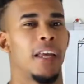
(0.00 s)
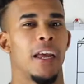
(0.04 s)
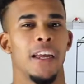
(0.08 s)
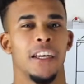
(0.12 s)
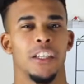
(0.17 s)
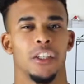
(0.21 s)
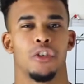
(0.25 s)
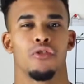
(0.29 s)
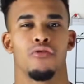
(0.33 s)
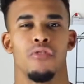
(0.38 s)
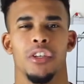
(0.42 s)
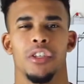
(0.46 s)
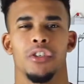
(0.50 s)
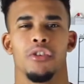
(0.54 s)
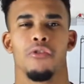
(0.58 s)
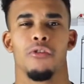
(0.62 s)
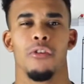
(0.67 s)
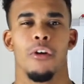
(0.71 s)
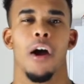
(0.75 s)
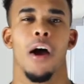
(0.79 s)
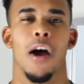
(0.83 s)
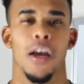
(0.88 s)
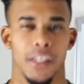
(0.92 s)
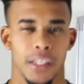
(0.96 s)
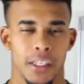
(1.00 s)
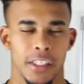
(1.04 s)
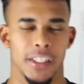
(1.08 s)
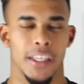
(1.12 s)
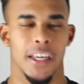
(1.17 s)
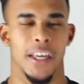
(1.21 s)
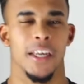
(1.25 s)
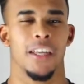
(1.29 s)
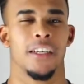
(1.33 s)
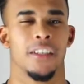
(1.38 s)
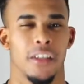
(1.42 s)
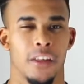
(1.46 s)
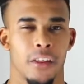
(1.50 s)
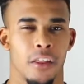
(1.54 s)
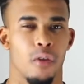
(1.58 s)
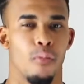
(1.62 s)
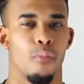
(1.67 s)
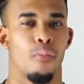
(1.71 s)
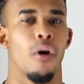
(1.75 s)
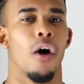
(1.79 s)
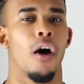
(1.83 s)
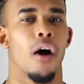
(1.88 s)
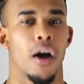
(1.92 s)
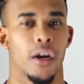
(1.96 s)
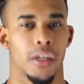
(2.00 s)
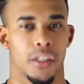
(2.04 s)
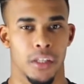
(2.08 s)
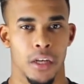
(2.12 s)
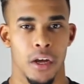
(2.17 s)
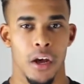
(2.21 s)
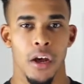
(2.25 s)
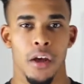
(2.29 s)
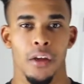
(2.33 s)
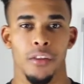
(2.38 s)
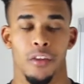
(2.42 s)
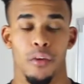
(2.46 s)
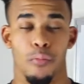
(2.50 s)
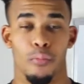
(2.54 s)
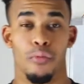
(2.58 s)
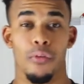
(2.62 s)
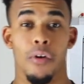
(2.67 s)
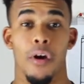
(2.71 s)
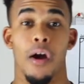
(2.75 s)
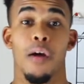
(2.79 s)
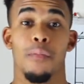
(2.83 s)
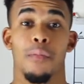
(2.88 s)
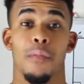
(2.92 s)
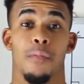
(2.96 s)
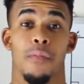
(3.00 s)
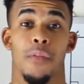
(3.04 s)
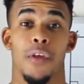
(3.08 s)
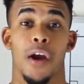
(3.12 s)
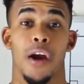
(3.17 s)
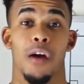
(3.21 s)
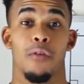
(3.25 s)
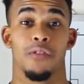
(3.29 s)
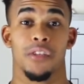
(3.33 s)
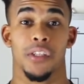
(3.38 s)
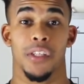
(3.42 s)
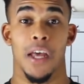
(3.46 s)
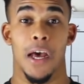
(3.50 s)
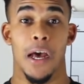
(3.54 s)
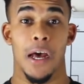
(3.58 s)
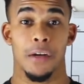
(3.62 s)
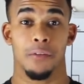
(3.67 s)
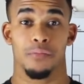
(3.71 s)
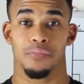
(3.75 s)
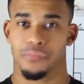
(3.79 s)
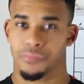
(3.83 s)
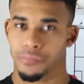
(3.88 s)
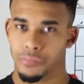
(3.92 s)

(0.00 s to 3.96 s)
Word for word: dangerous crosses into the box. The problem there was that